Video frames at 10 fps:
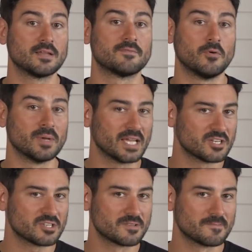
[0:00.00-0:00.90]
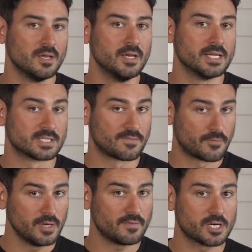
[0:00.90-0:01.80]
and foaming agent. It's
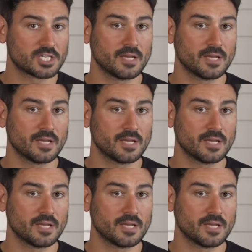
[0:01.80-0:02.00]
free of harsh